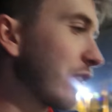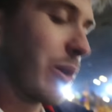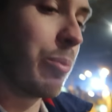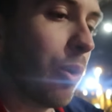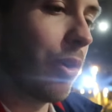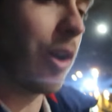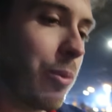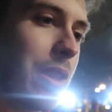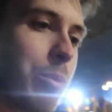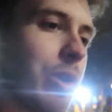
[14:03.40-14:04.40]
the support. I
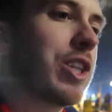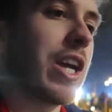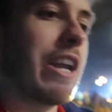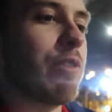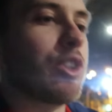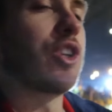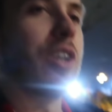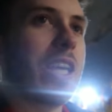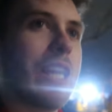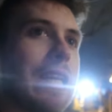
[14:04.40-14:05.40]
really appreciate everyone
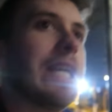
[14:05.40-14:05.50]
tuning in.